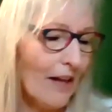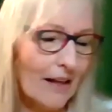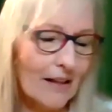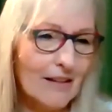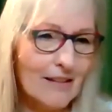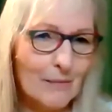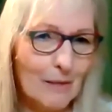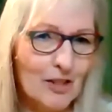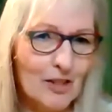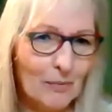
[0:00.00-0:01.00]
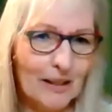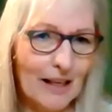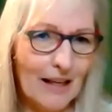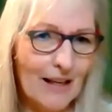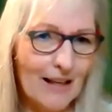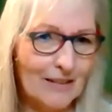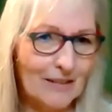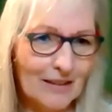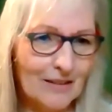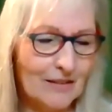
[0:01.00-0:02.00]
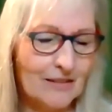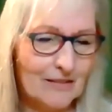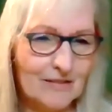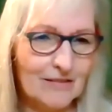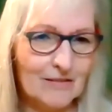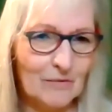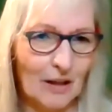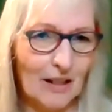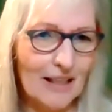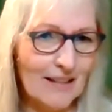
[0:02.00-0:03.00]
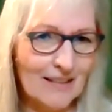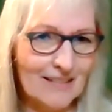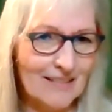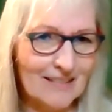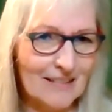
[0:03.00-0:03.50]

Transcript: that in as much as we can, right?